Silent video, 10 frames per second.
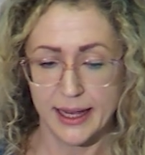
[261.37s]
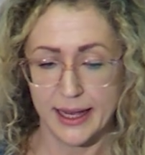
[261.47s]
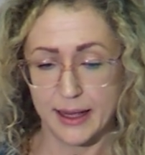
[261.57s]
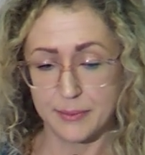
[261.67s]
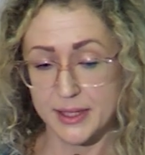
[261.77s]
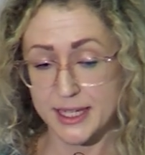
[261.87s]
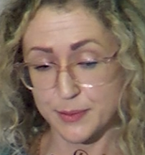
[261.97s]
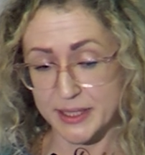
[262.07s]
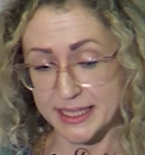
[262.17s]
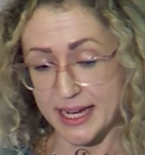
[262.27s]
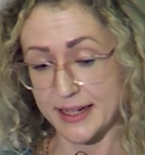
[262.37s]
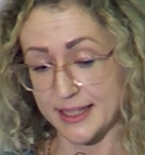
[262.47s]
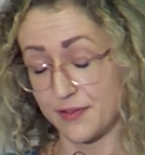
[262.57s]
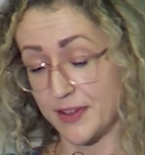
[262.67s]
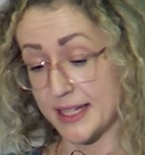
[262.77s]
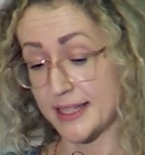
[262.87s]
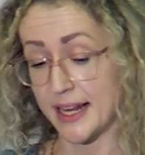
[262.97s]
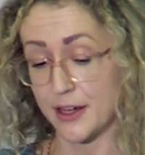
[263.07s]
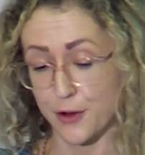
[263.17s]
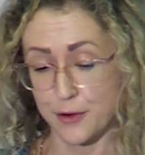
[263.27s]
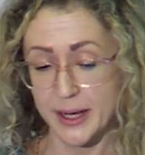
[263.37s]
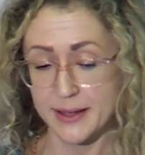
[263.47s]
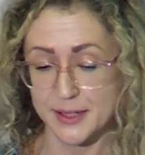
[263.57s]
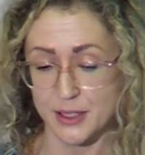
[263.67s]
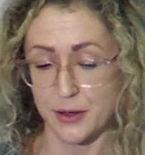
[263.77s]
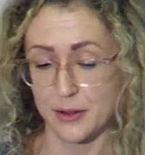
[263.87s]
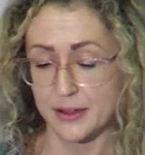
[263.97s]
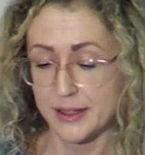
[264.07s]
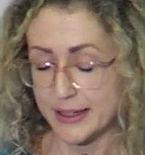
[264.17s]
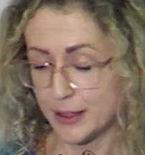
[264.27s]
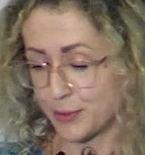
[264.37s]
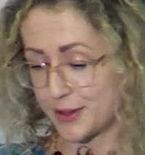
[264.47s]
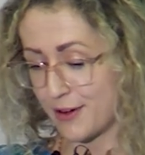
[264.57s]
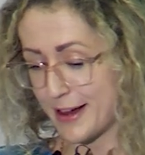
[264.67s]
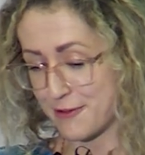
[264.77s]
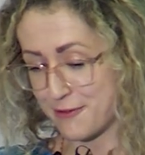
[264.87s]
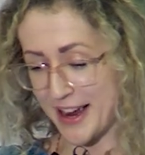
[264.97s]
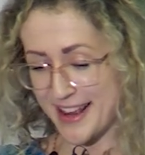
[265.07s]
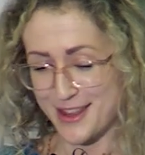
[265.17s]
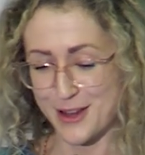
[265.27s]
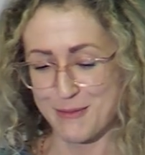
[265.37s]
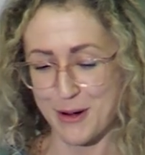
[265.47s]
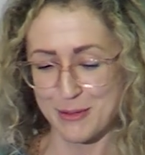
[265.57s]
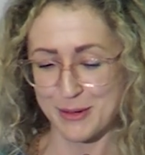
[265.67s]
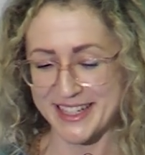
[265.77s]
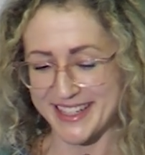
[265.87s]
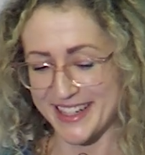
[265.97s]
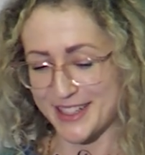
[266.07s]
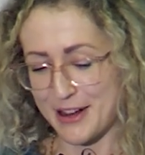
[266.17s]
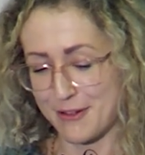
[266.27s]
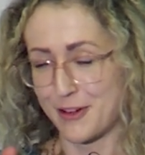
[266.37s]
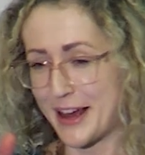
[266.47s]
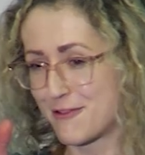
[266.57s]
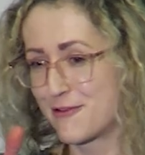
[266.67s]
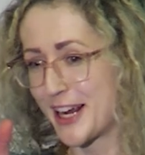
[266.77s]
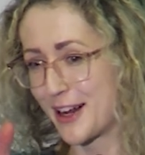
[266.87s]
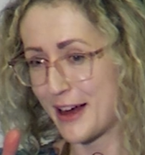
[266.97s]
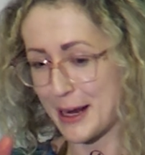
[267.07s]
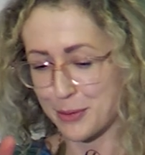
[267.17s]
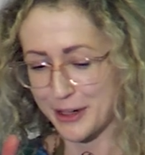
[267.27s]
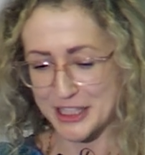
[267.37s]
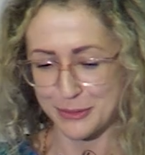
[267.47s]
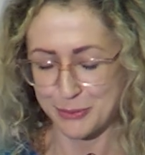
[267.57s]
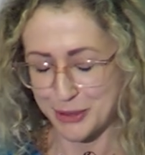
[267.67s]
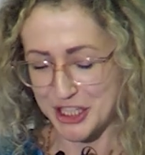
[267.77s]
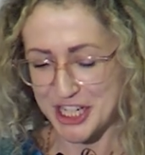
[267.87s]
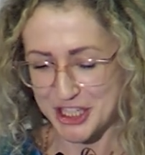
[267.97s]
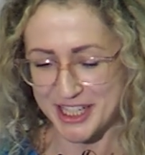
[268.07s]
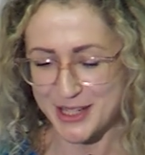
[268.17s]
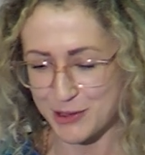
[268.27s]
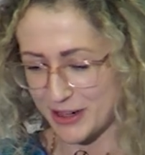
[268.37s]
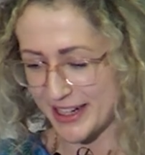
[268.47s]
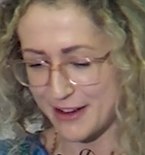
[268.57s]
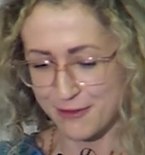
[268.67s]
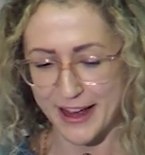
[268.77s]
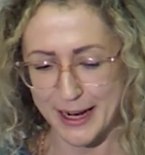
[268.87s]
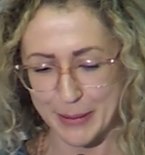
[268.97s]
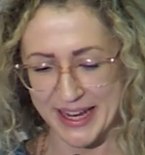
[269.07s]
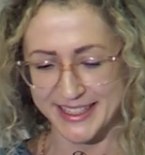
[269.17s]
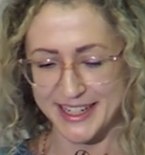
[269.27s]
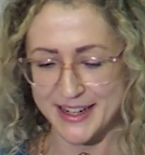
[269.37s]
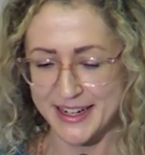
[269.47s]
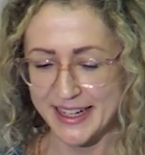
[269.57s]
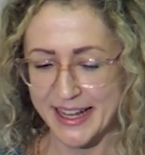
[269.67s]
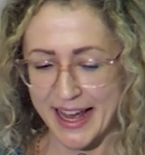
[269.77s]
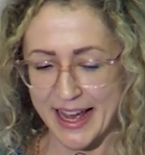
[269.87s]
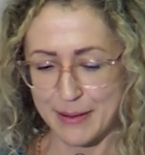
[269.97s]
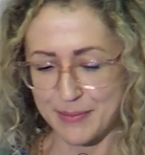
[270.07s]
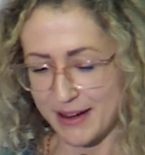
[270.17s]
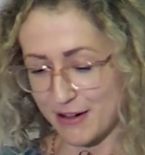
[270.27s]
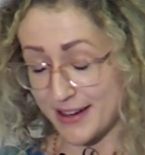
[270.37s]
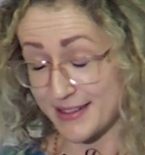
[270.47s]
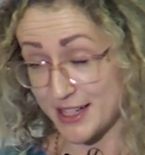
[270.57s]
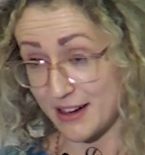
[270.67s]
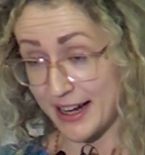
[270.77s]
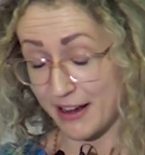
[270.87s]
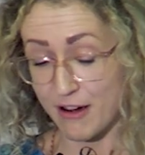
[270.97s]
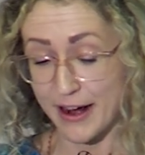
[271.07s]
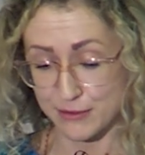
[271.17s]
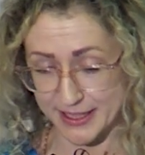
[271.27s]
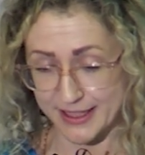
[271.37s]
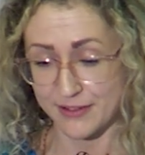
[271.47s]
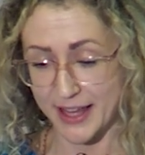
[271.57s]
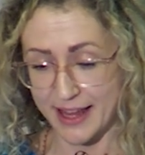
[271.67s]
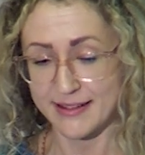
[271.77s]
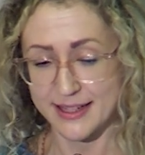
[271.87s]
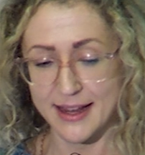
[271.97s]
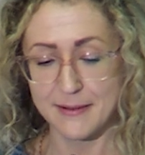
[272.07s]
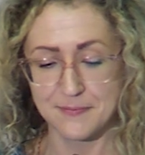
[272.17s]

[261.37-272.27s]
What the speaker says: Next one down is the villus adenoma. So with the eye of faith, you can probably see it's kind of like finger-like projections or a leaf-like pattern. They're a slightly higher risk of cancer.